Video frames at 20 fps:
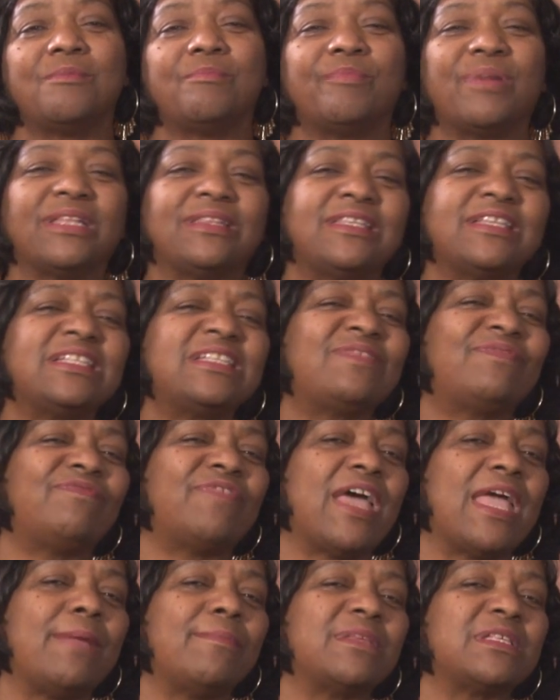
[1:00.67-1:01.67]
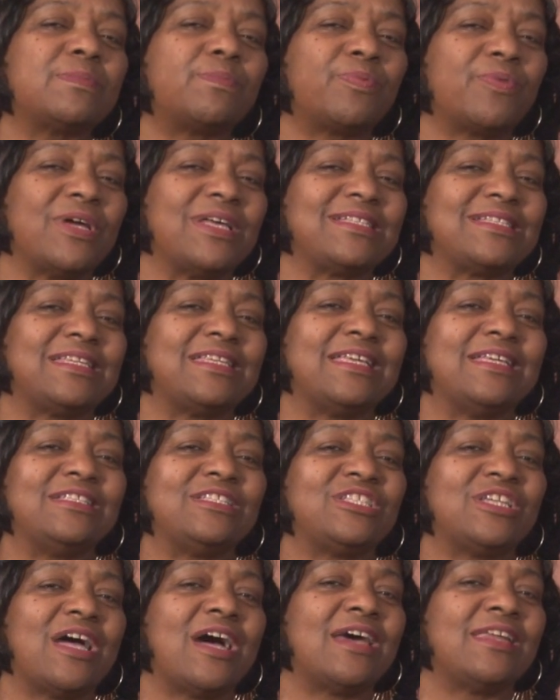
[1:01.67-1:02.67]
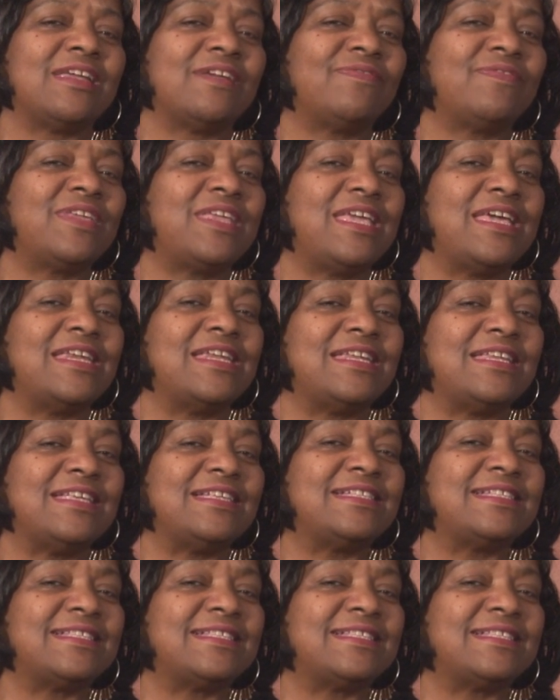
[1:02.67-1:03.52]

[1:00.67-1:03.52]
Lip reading: But this famous president, John F. Kennedy,